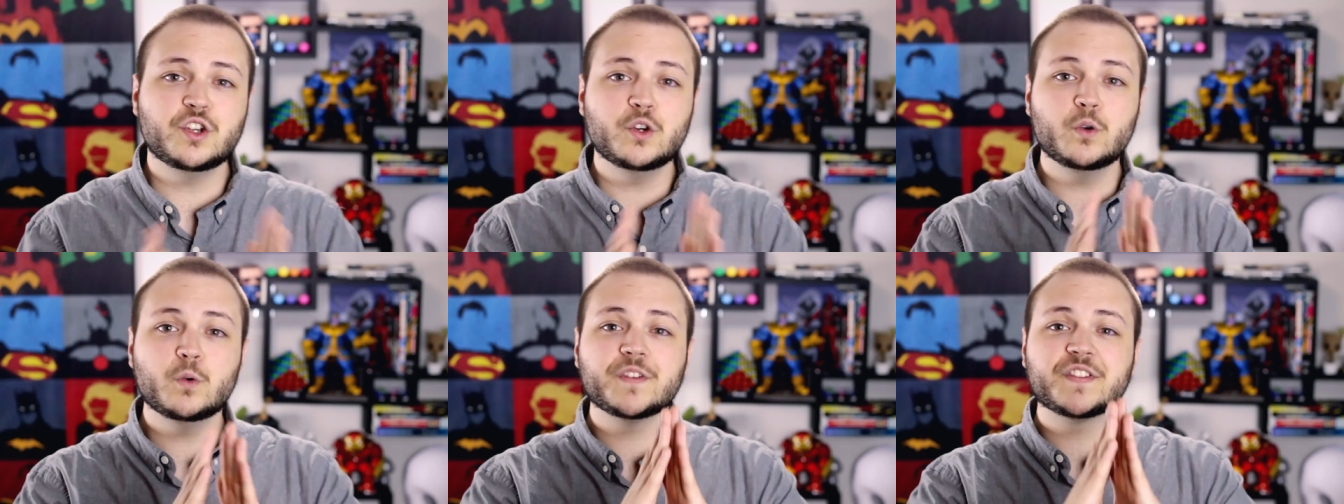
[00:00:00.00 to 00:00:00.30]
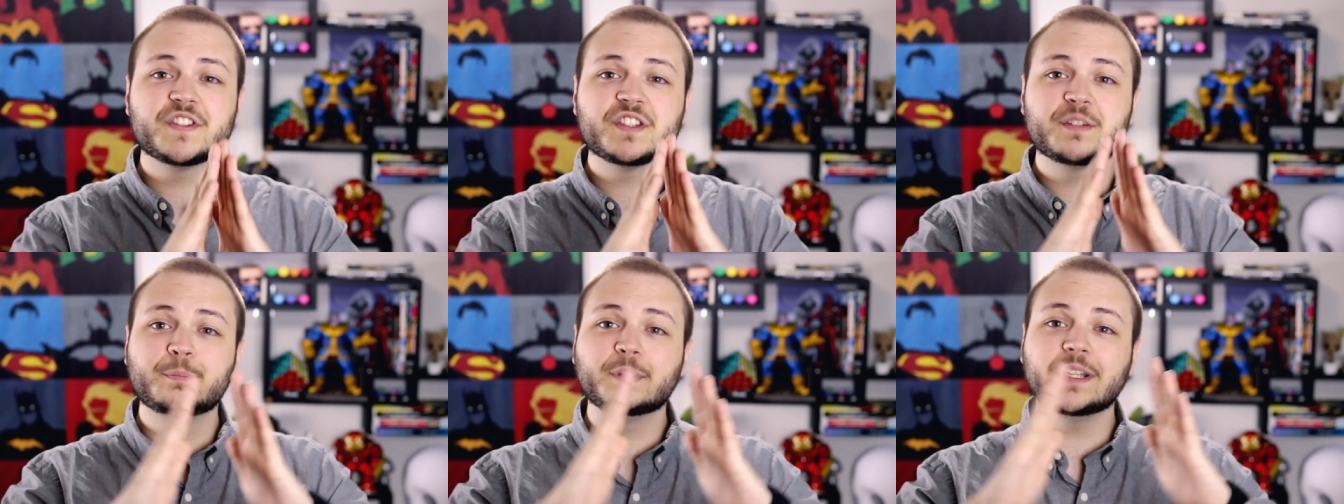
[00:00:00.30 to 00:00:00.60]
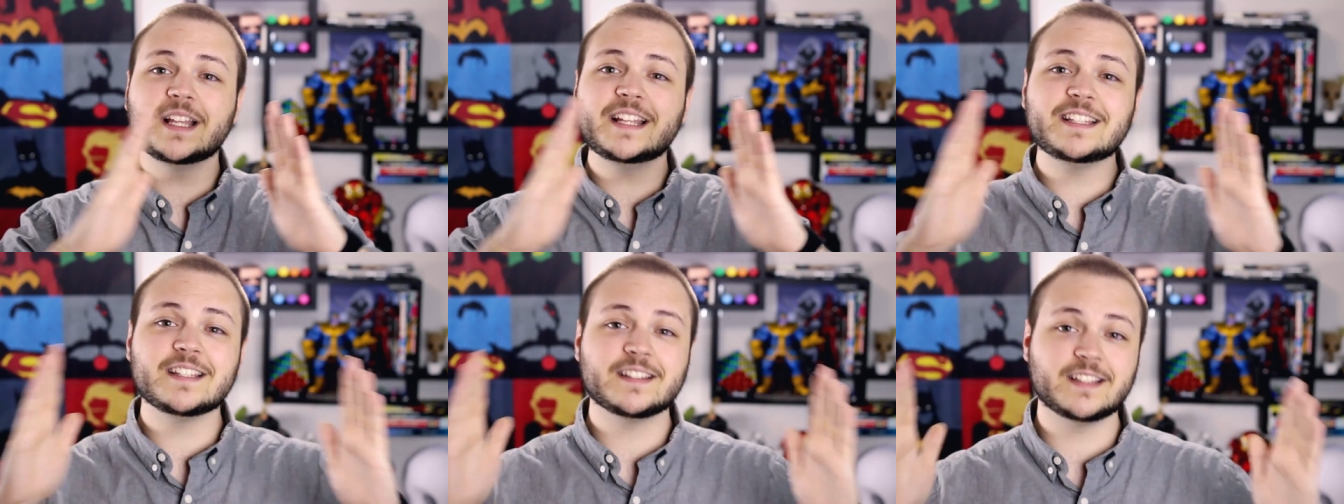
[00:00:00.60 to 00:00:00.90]
to
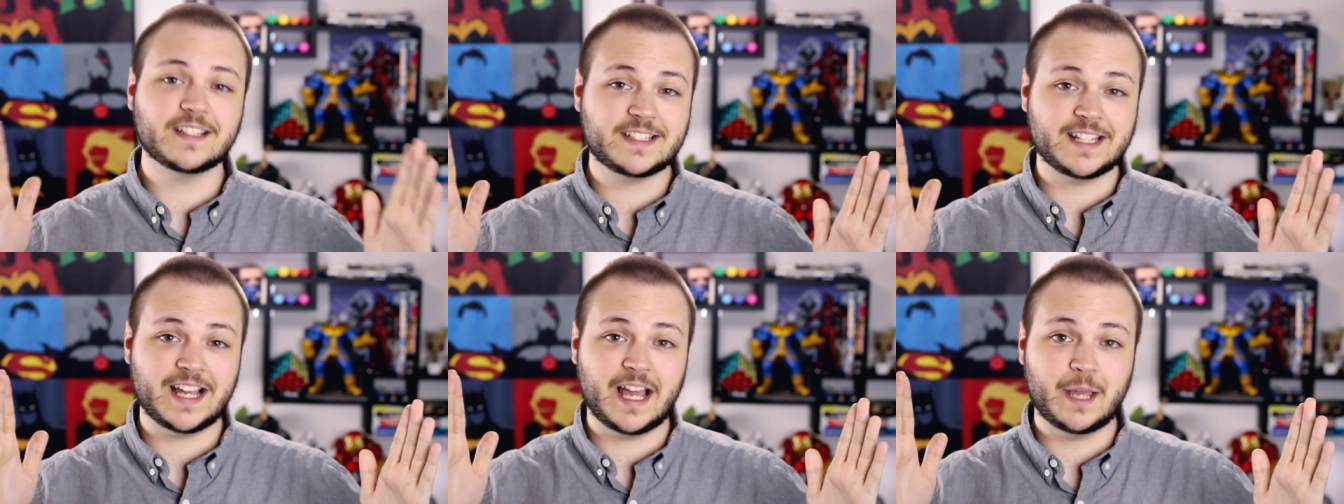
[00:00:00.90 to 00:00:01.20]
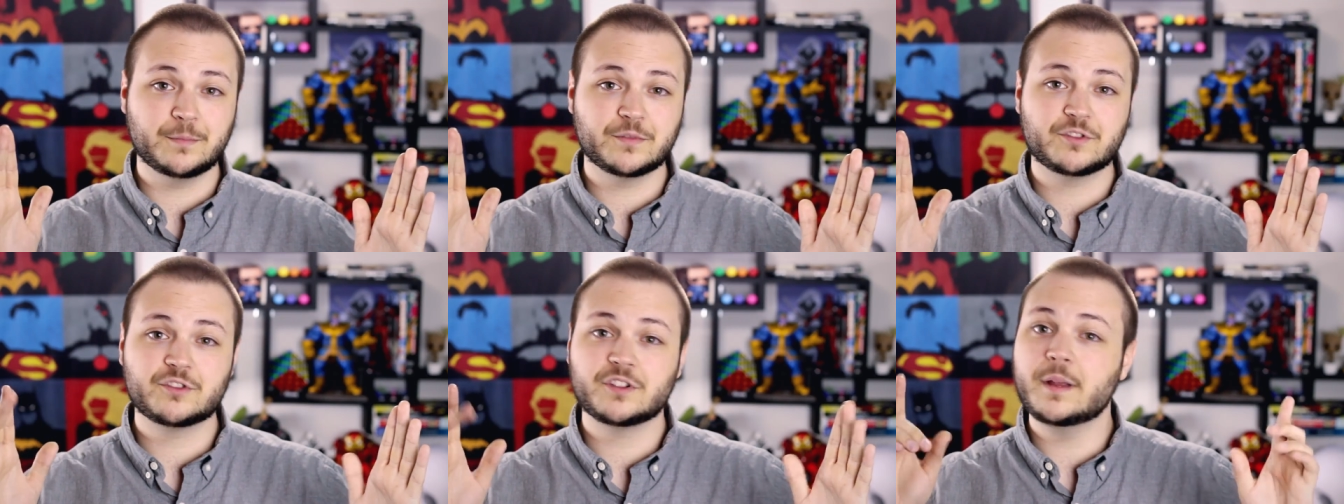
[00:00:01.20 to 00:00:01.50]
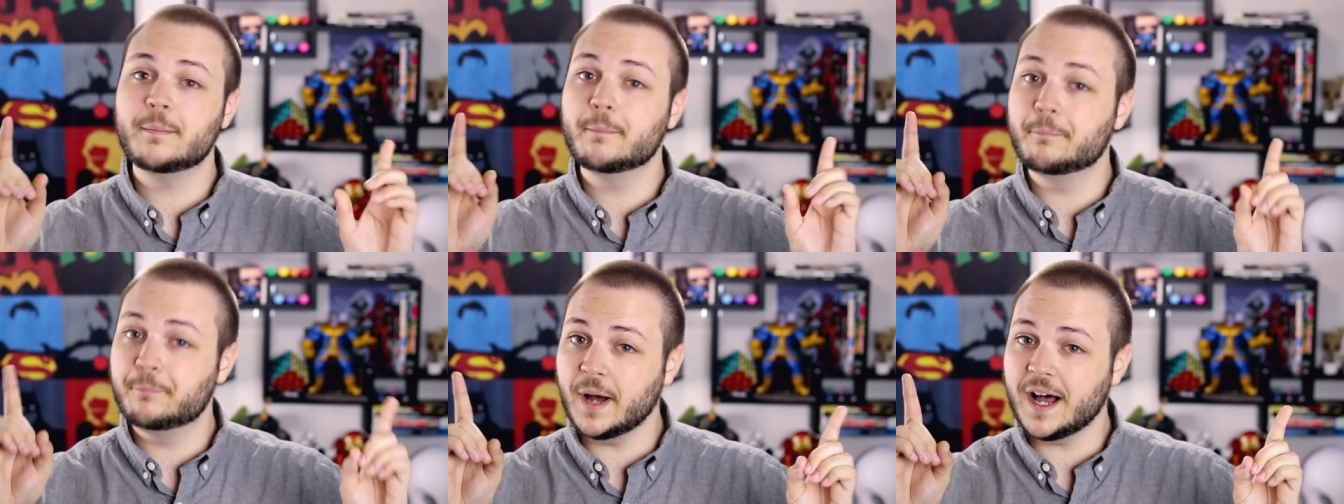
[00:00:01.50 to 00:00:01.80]
split the time
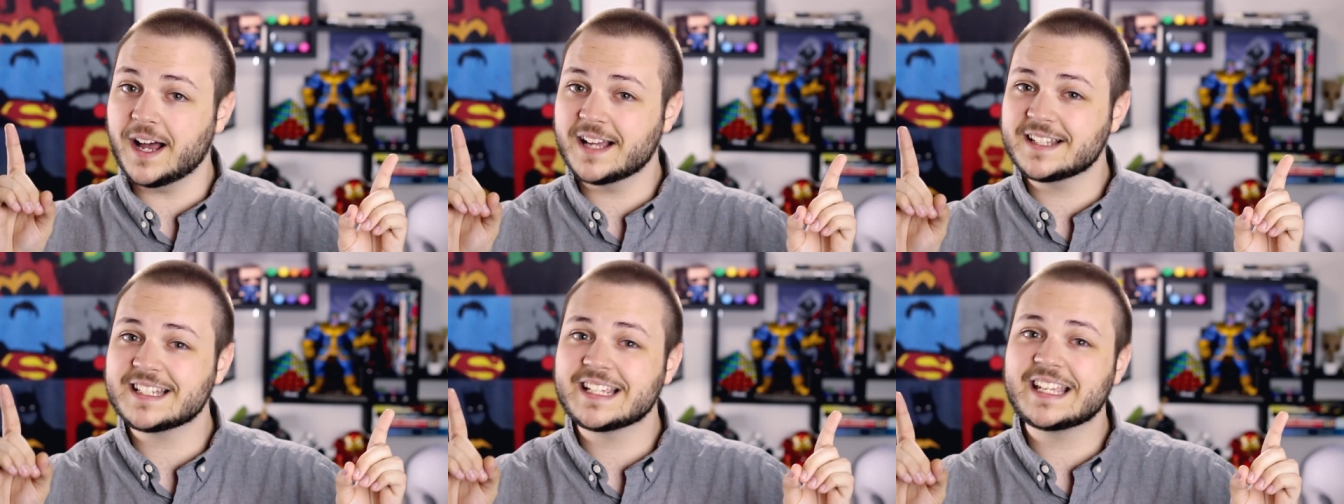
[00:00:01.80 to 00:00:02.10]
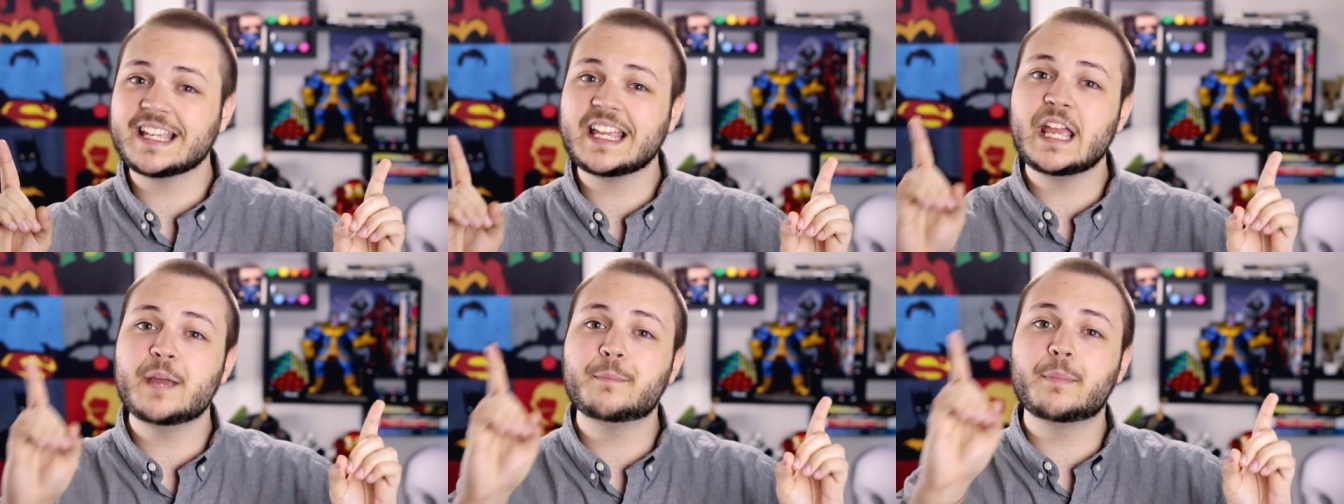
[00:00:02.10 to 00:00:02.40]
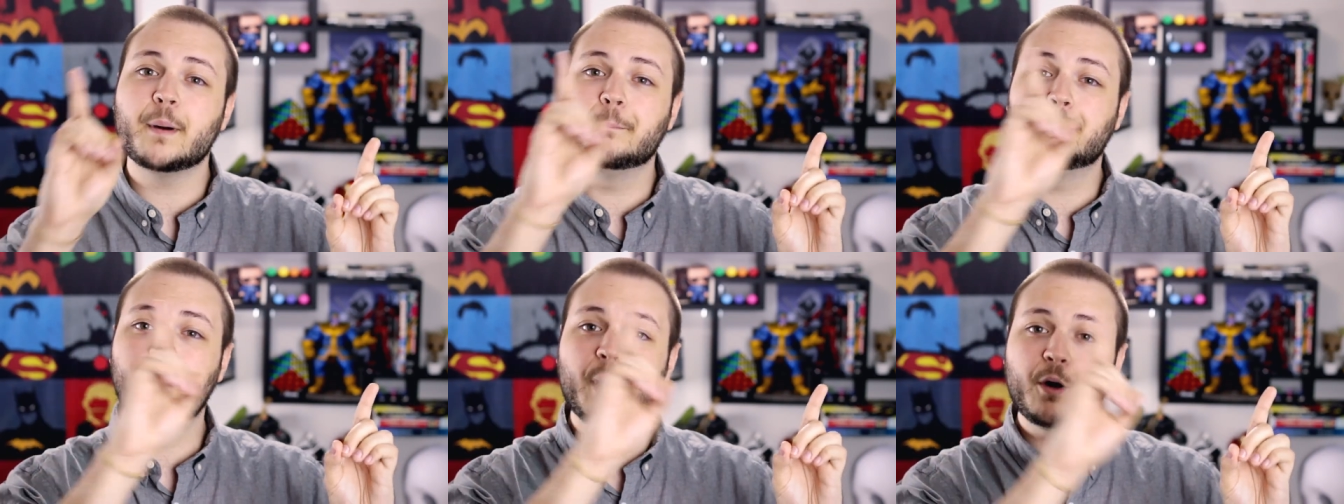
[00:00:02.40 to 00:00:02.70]
stream but keep